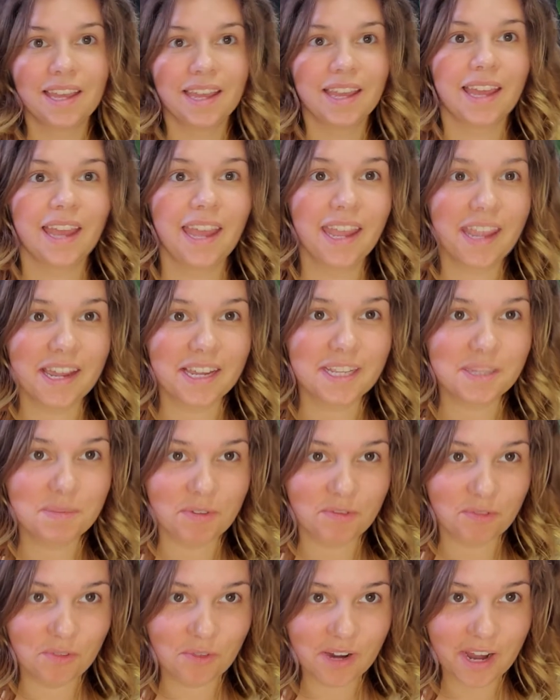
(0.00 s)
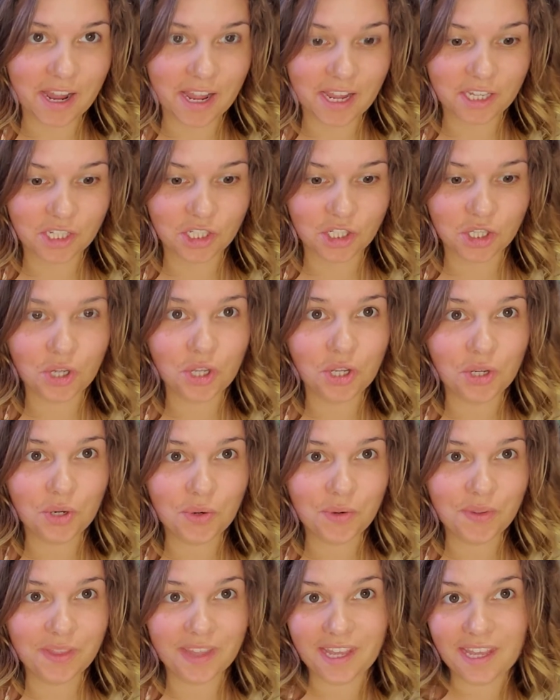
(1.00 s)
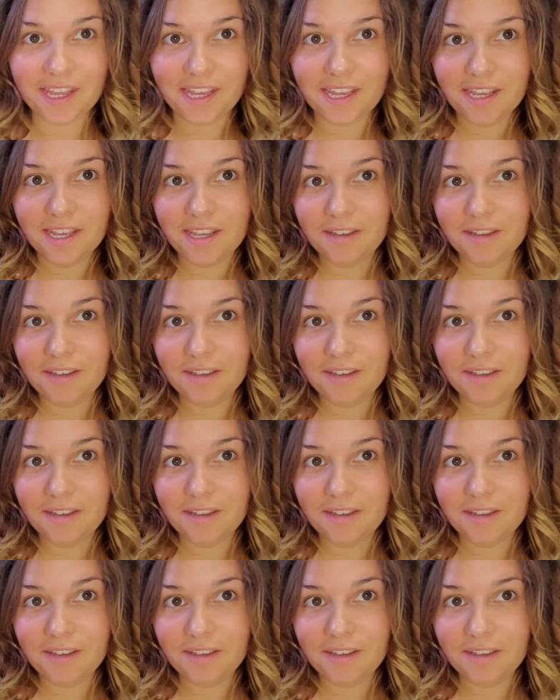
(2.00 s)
Hey guys, before I show you the